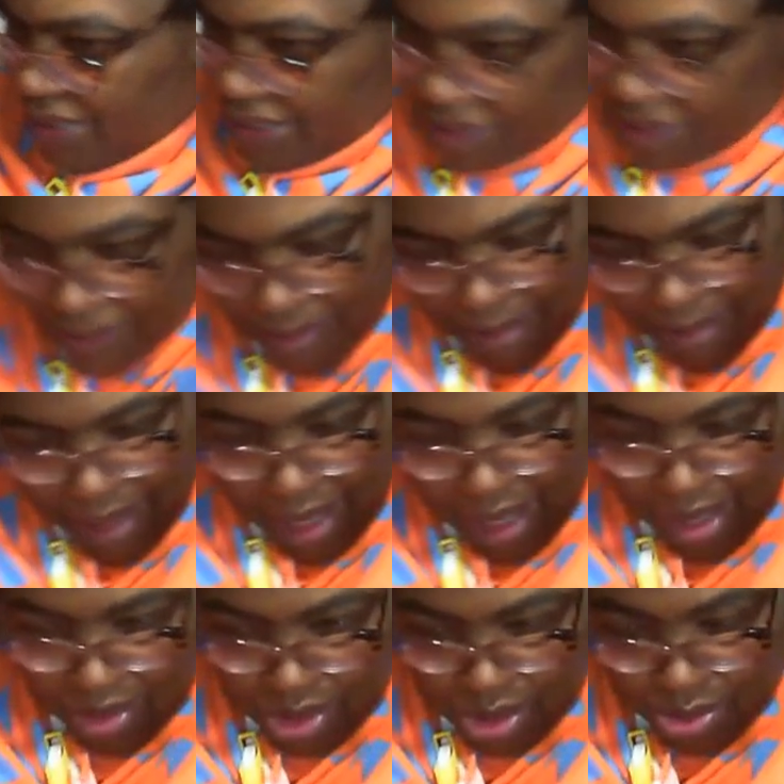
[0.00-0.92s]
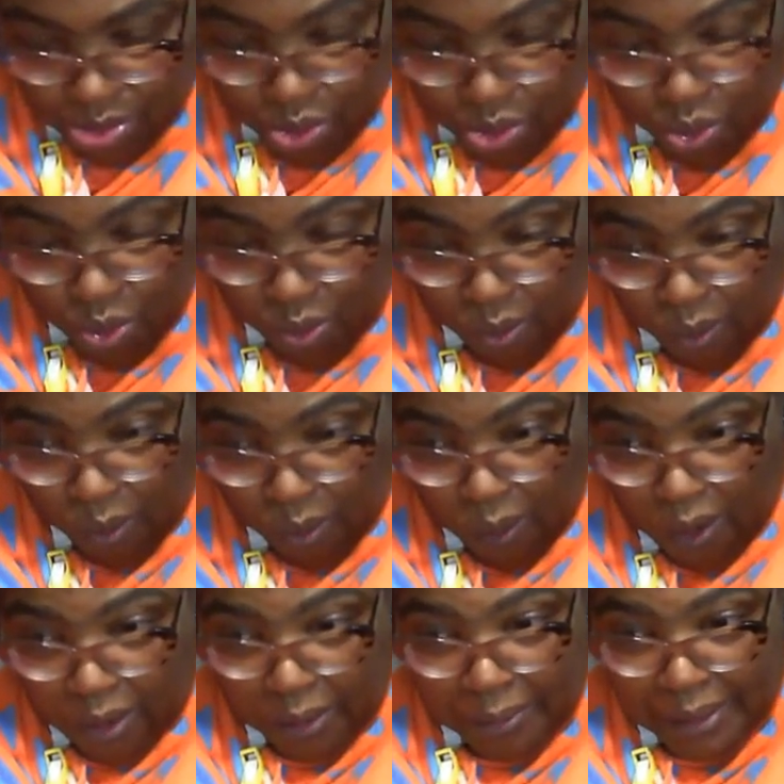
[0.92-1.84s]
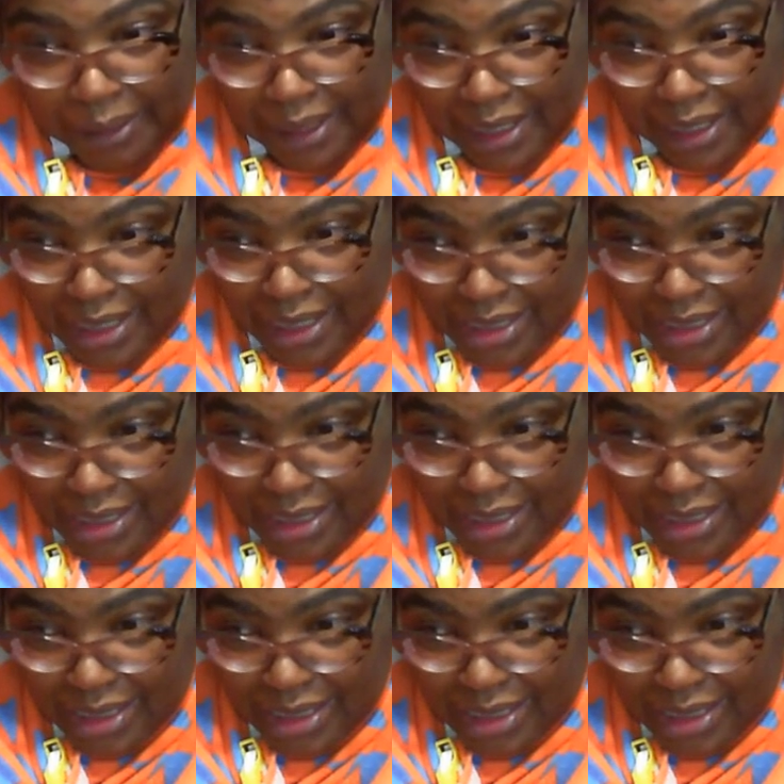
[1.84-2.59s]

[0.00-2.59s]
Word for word: saturate my hair some more with water, because